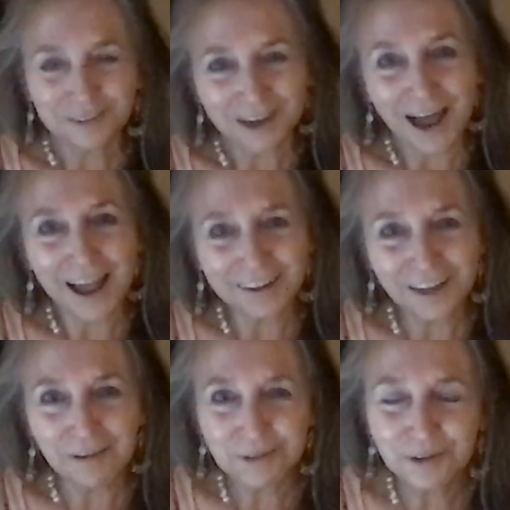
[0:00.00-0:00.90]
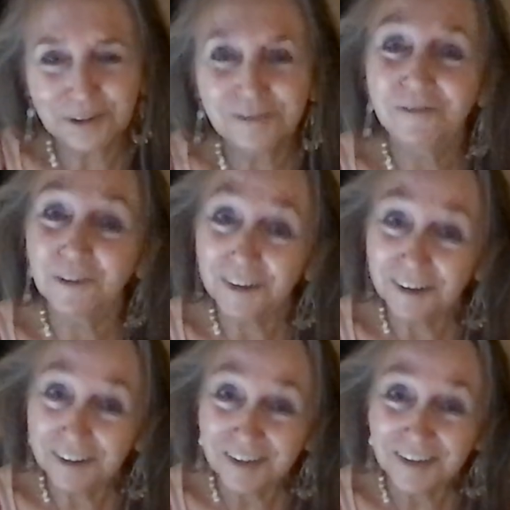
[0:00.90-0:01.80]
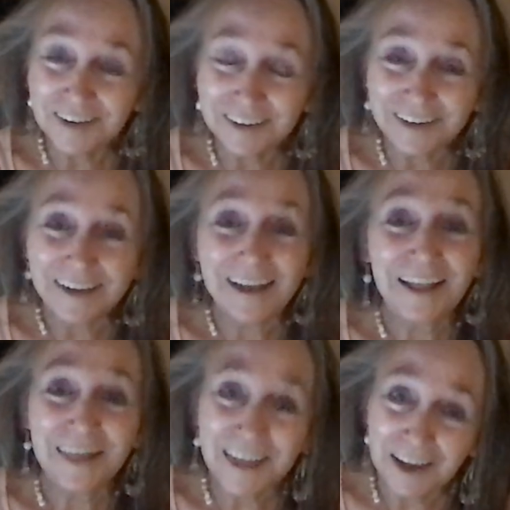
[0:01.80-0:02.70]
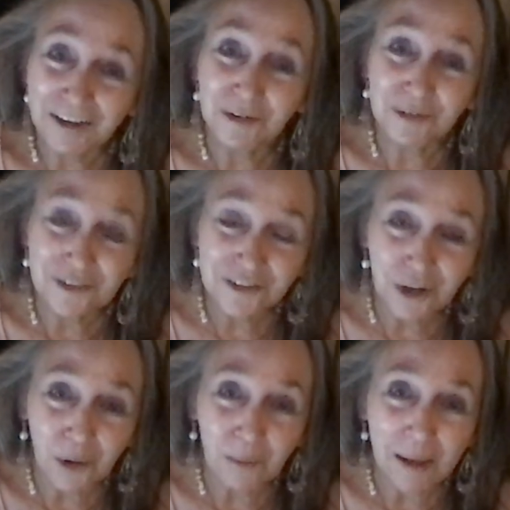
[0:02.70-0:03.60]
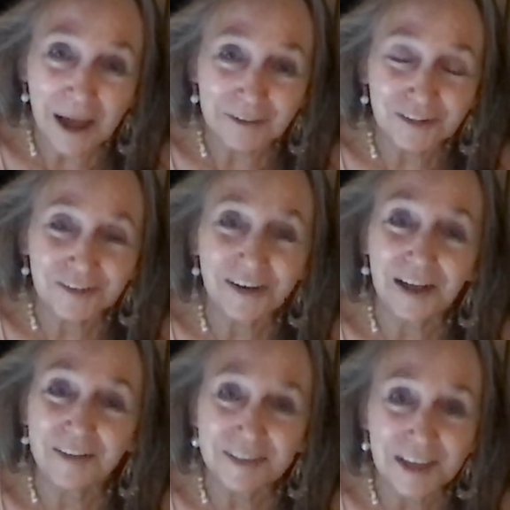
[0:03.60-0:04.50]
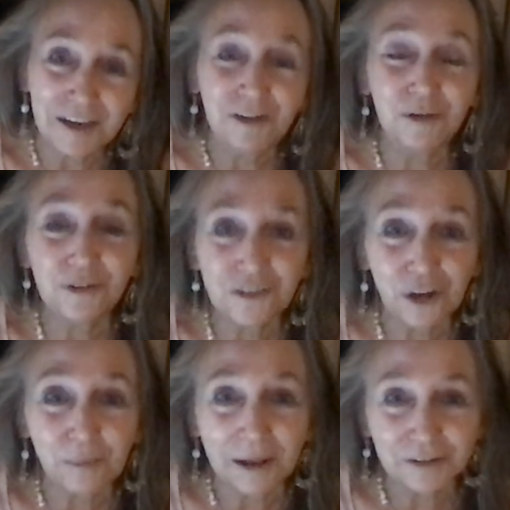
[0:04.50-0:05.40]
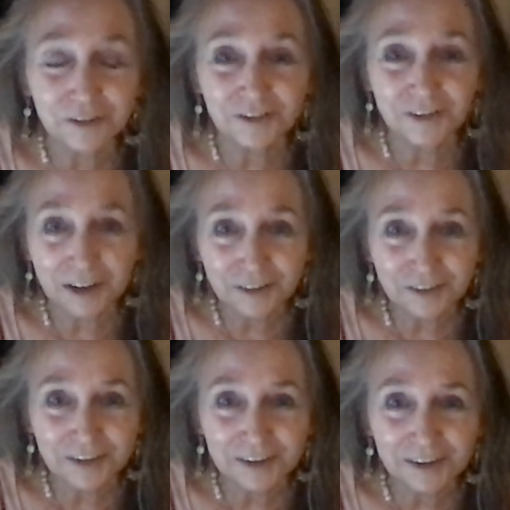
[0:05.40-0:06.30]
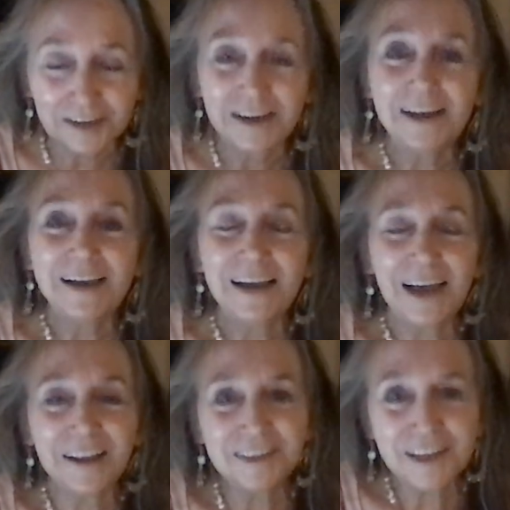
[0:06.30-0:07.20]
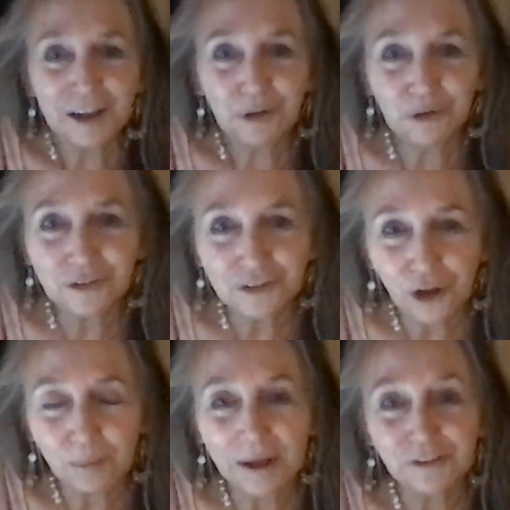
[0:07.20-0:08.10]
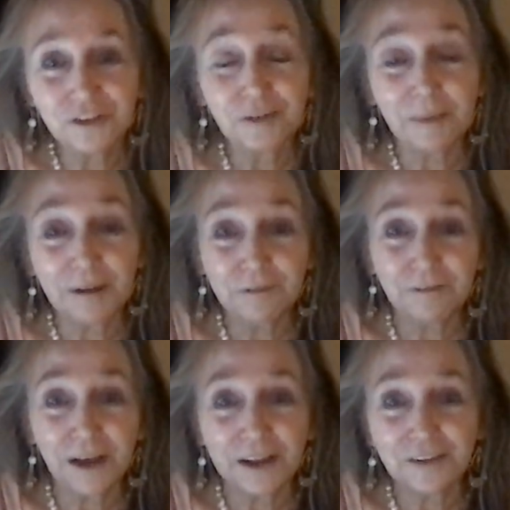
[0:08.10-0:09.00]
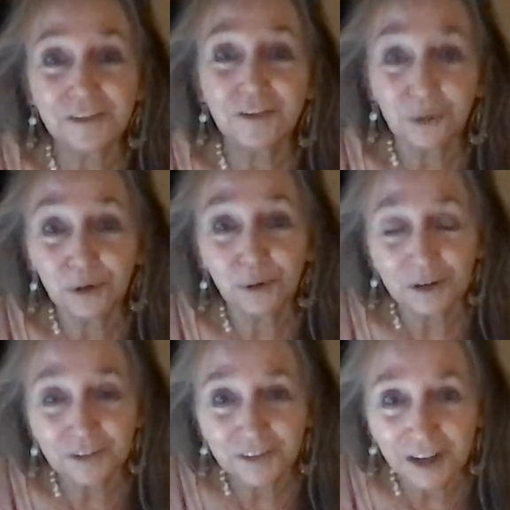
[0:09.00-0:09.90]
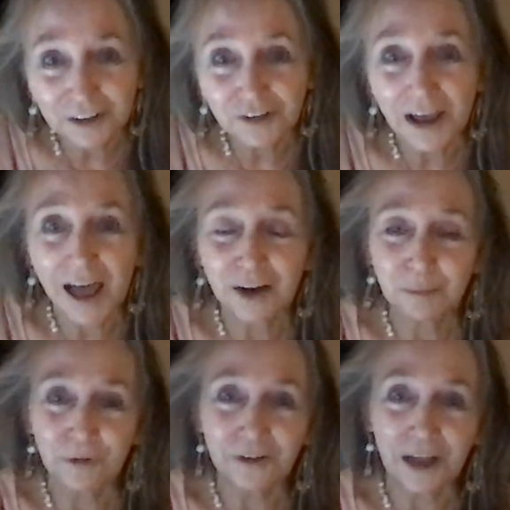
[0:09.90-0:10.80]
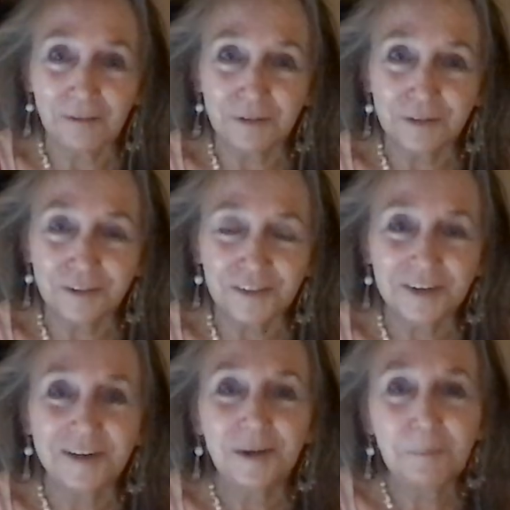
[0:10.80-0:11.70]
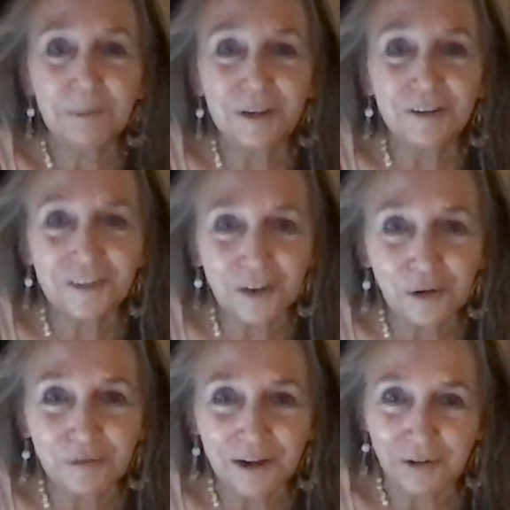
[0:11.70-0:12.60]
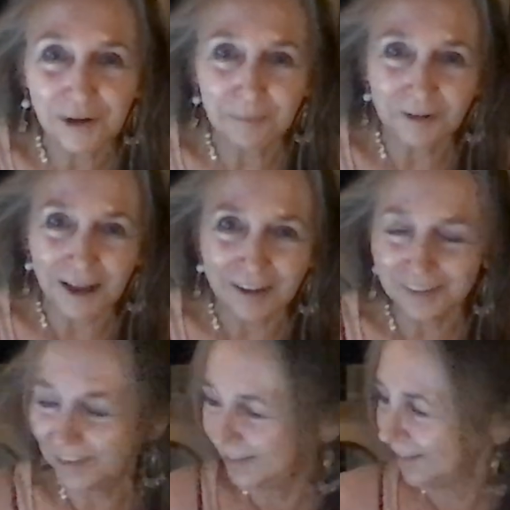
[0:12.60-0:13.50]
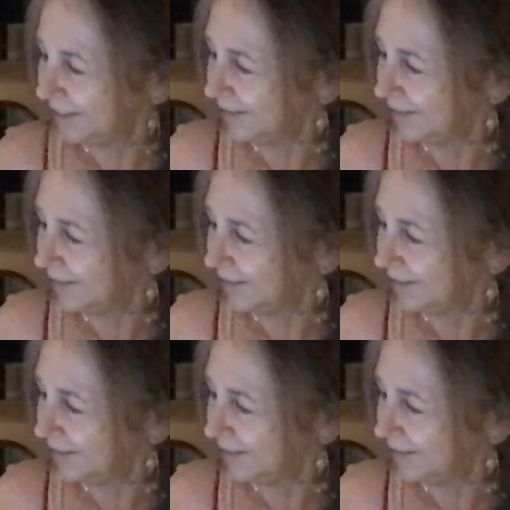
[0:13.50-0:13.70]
I love you for listening. Thank you so much, and thank you so much, Staci, and thank you so much to my friends who are such animal lovers. Be so very blessed.